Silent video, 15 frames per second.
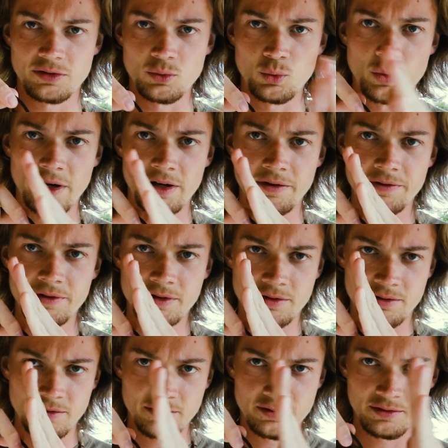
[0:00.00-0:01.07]
waves
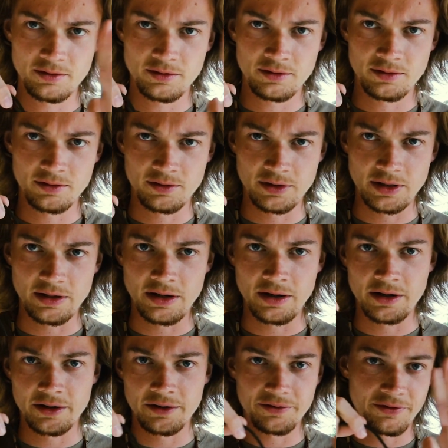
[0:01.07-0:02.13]
that
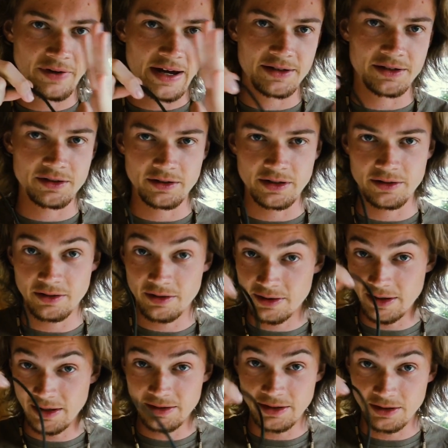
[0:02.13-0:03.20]
are faster than the
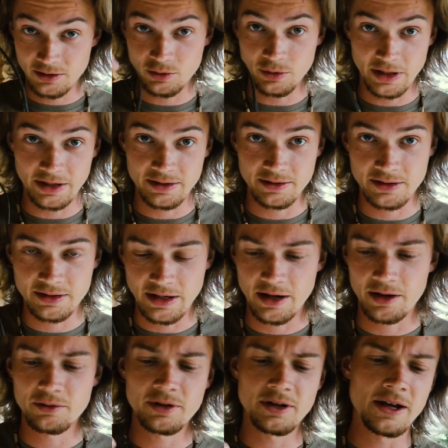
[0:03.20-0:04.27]
thing that creates the
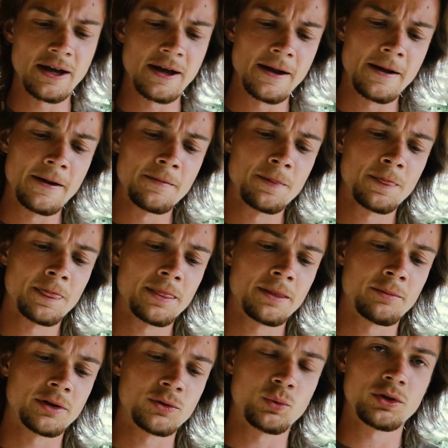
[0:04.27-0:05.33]
sound.
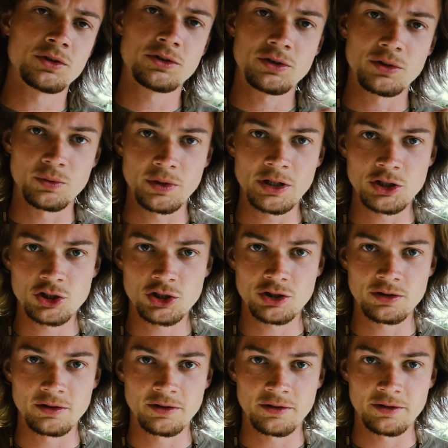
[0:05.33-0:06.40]
But once you reach
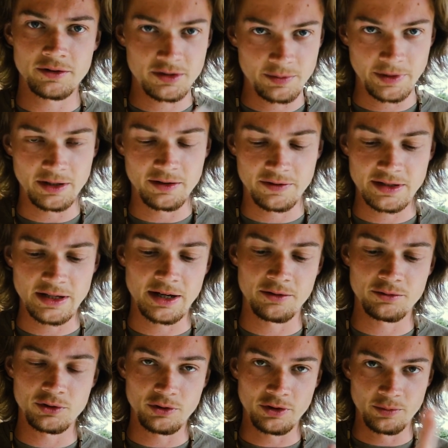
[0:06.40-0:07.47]
the speed of
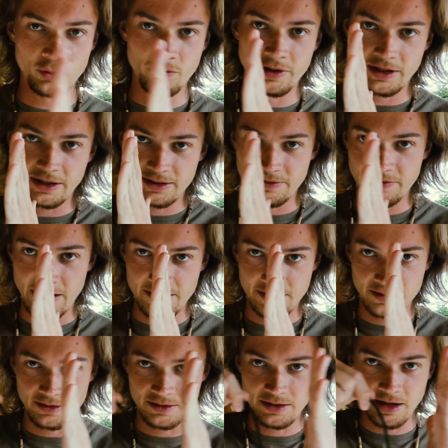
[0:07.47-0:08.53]
sound, you are moving as fast
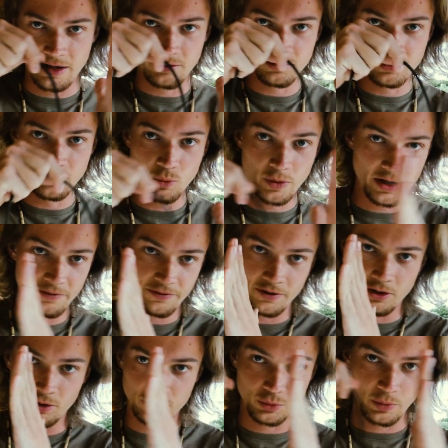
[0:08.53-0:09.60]
as the sound. The wave
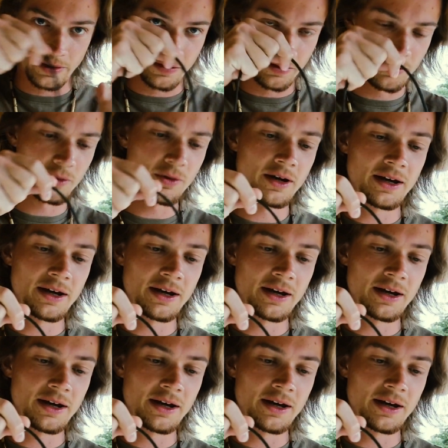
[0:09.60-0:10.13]
goes with you,